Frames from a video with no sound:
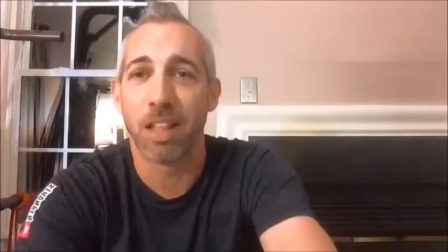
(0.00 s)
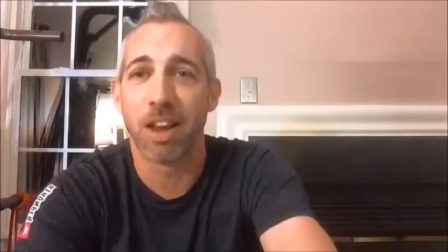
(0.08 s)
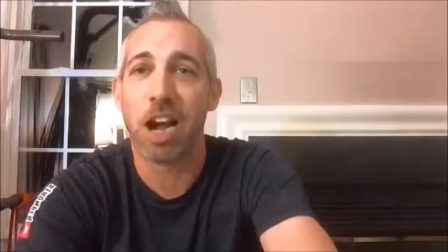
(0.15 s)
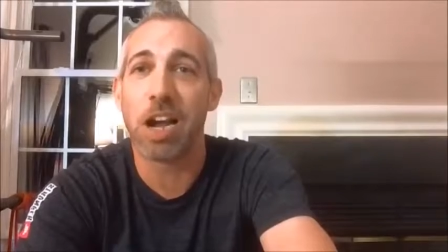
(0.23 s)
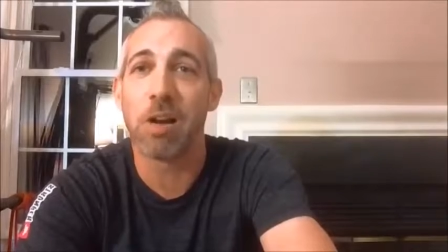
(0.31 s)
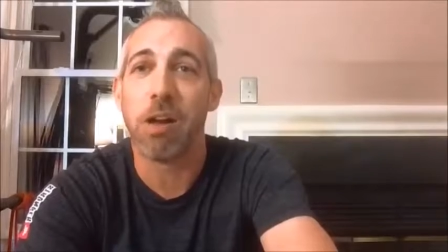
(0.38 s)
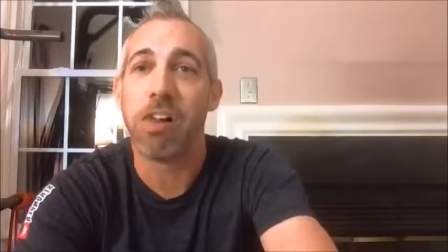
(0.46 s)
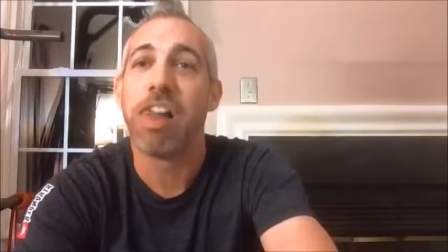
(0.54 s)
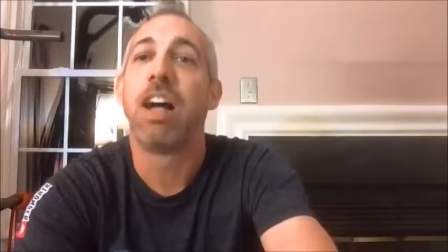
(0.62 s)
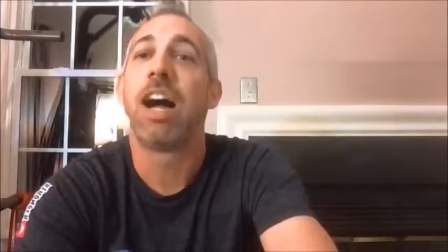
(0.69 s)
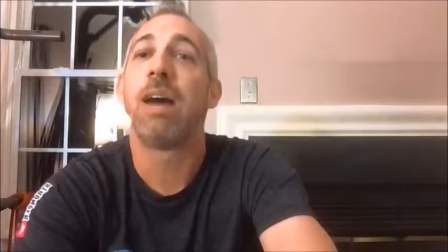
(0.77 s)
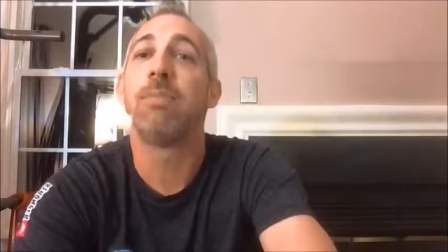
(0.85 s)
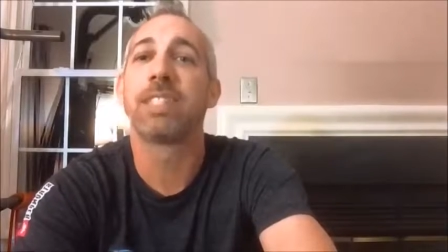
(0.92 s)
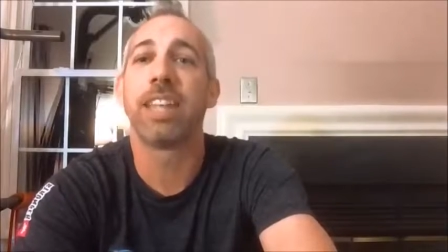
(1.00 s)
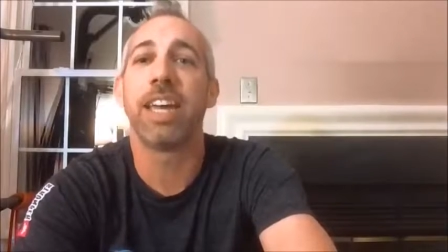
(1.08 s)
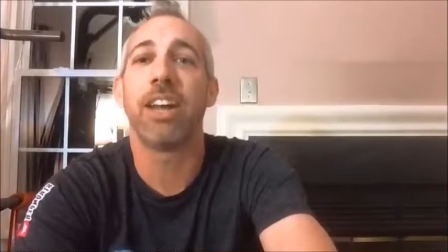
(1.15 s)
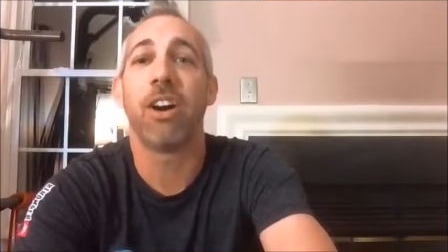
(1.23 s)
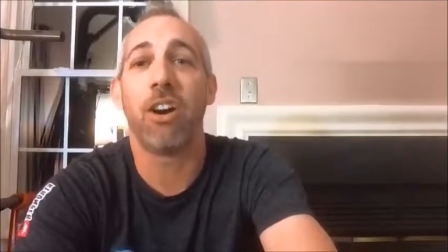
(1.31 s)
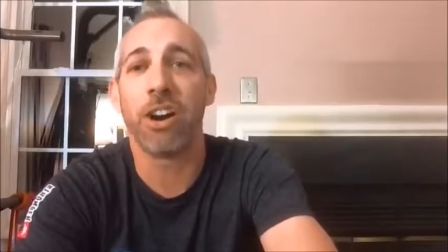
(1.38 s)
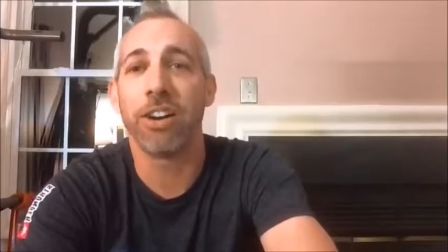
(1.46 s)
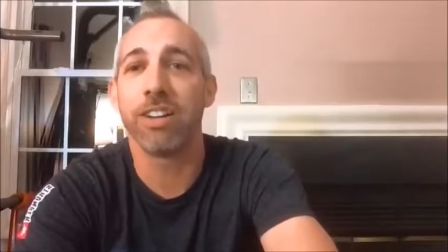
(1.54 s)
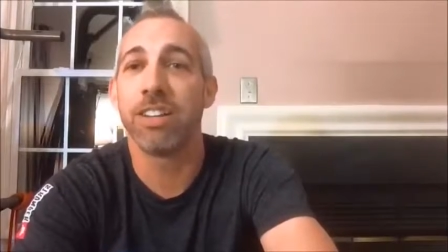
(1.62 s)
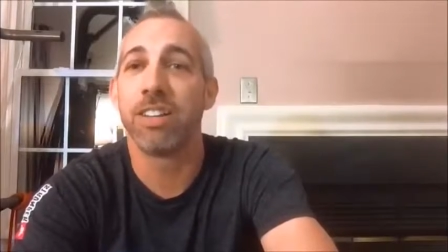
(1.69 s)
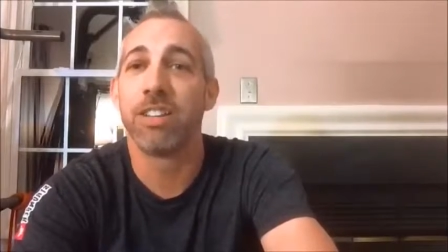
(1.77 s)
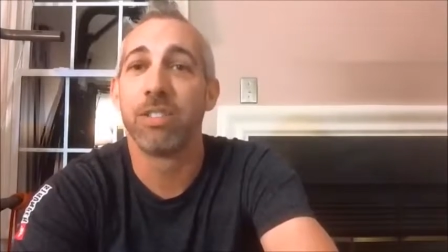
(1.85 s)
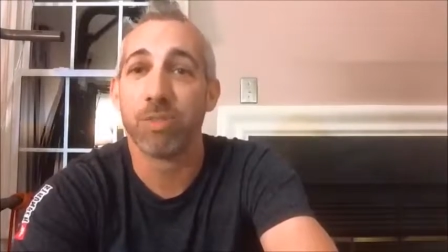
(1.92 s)
All right? I'm going to say it hard,
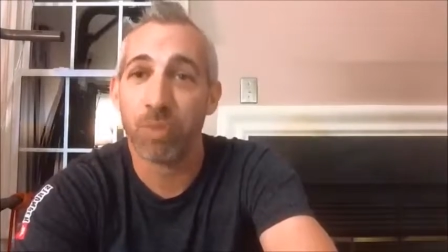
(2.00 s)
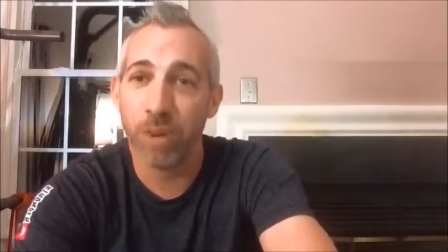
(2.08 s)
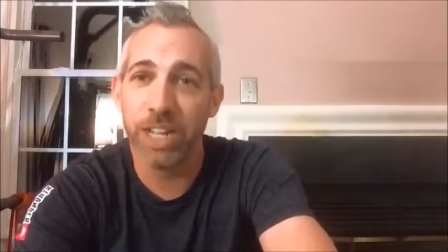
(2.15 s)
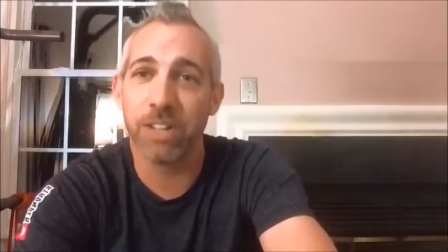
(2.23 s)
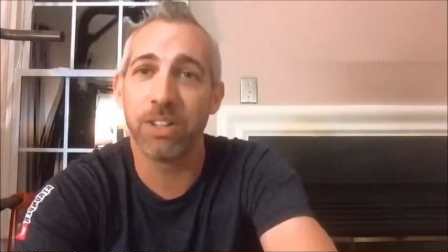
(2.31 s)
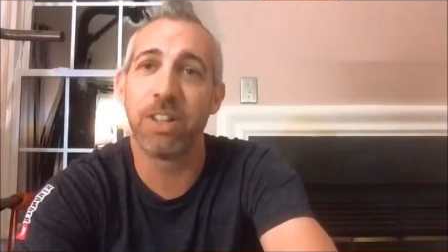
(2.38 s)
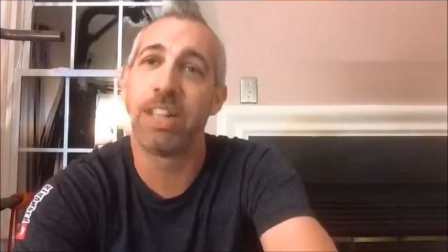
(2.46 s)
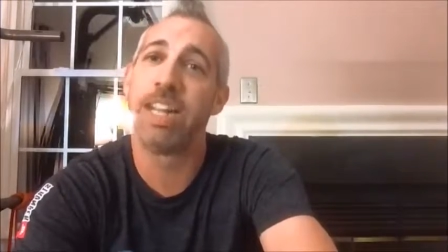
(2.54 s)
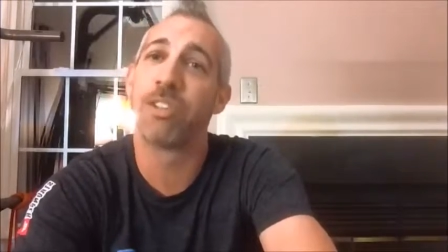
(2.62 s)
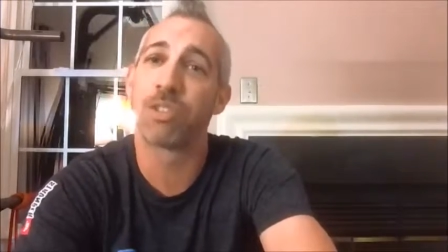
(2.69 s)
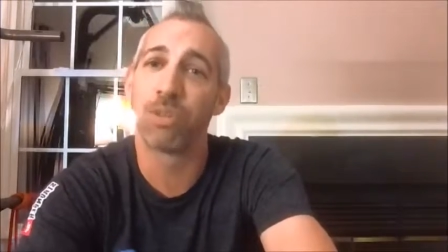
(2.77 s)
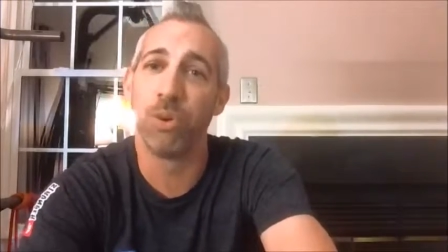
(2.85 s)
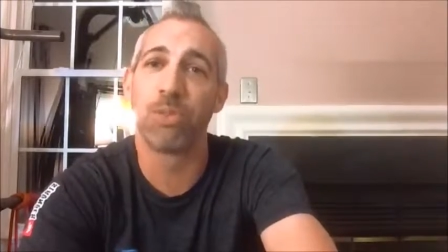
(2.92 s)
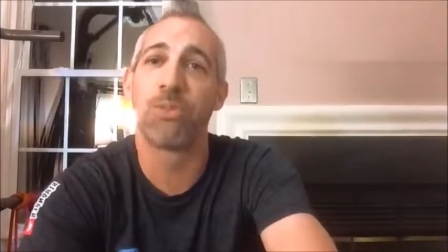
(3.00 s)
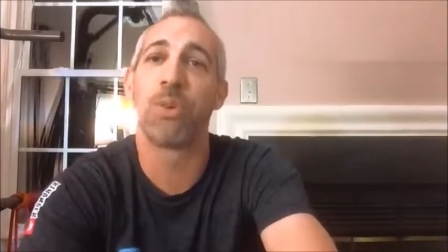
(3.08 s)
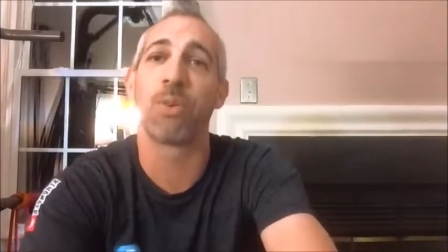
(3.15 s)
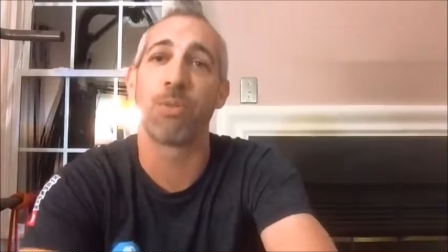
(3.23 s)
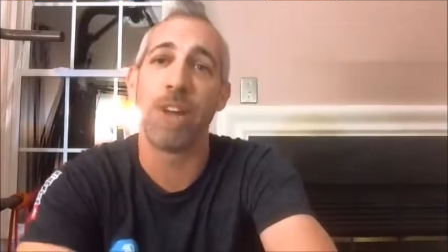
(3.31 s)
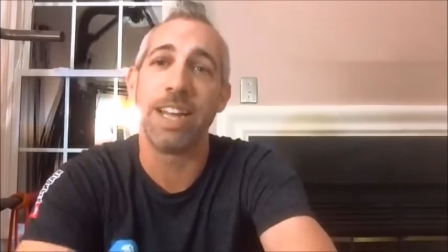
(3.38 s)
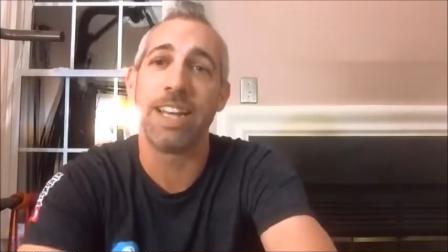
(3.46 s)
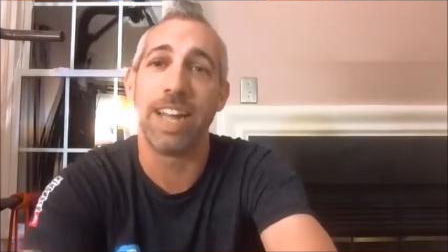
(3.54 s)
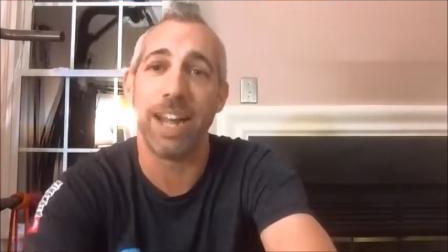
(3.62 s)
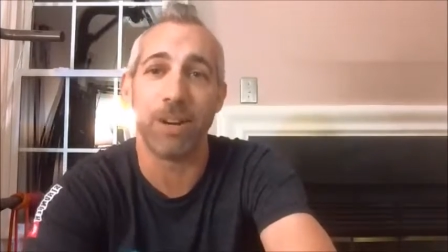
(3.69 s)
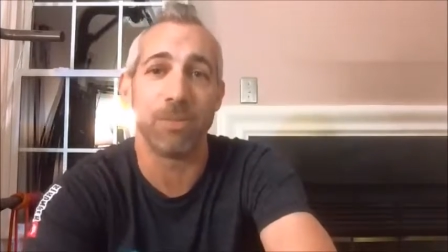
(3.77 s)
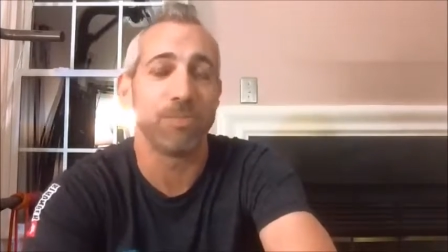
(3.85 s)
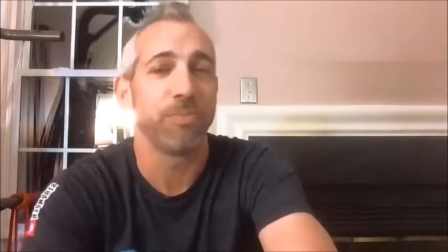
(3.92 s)
real, and truthful right
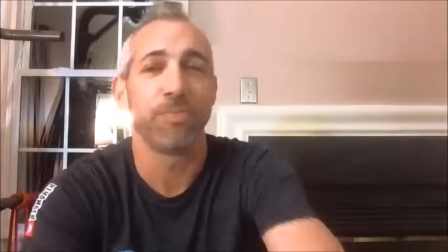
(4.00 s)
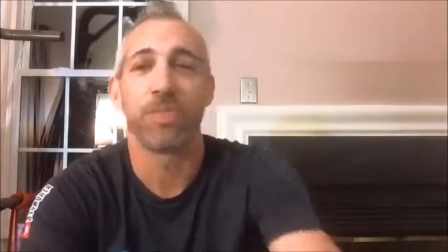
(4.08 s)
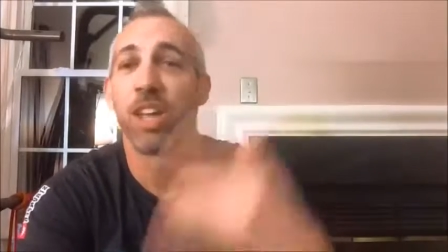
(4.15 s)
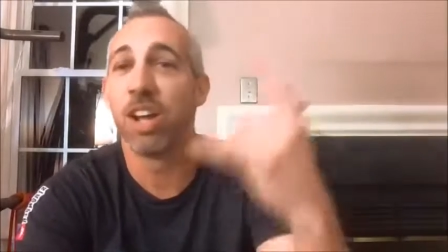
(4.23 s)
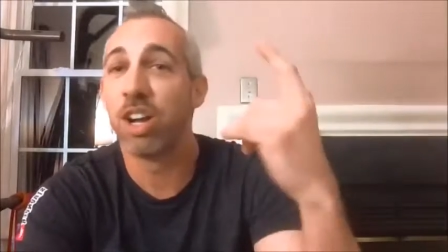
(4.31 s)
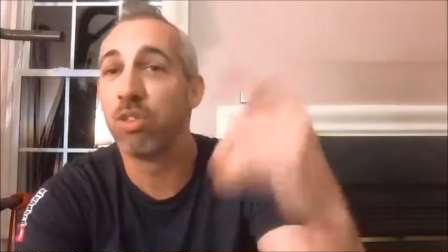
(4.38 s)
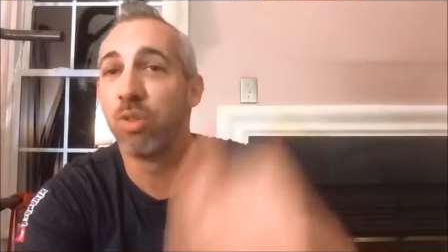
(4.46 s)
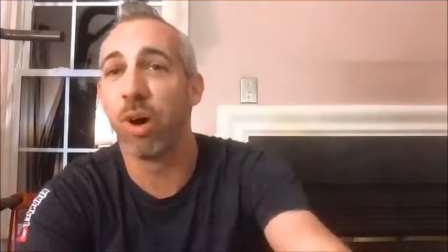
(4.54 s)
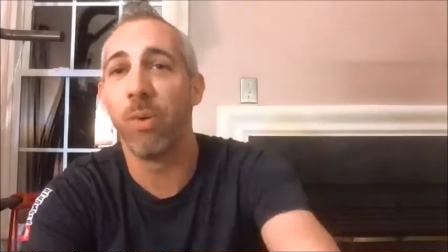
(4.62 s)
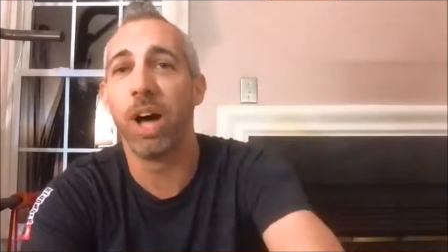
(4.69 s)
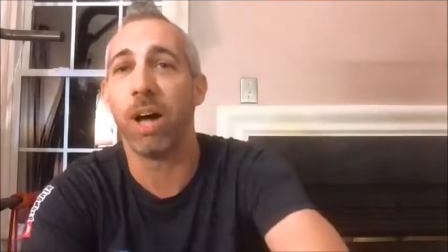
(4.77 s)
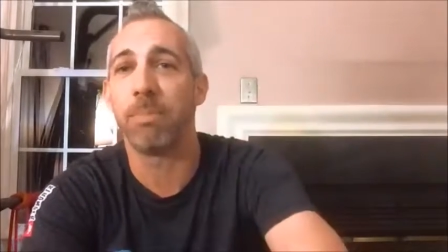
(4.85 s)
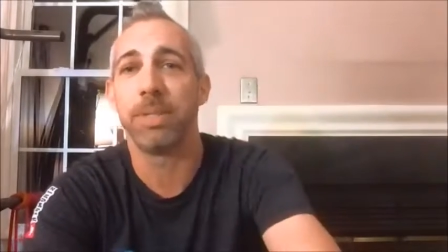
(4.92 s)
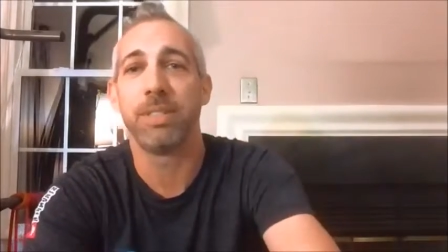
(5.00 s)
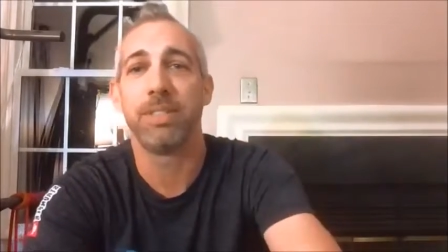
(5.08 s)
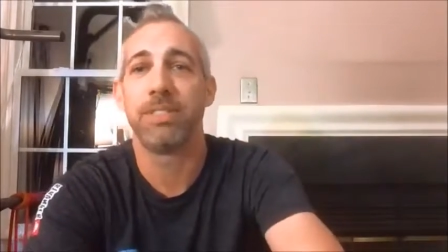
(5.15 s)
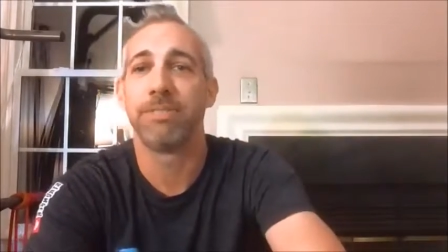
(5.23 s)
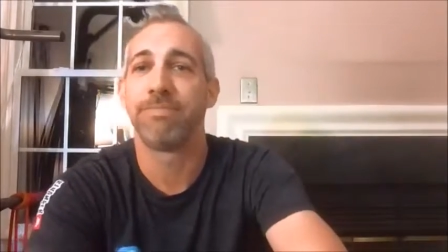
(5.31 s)
now. Grow up.